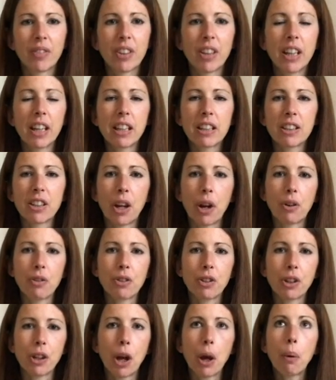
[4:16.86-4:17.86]
It's going to
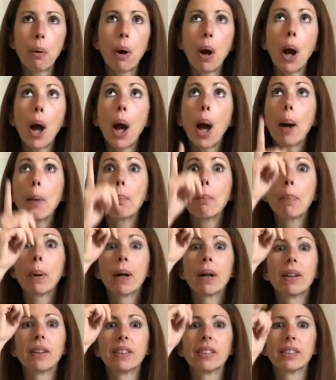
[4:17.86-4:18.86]
go up,
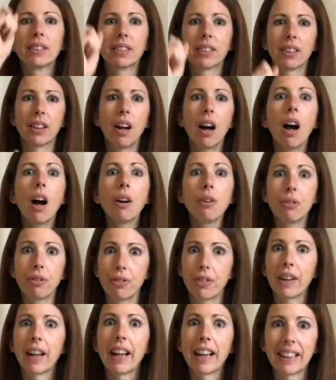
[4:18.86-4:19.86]

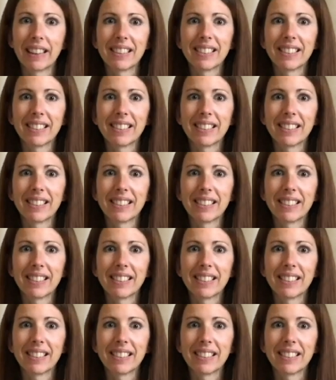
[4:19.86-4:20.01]
hopefully.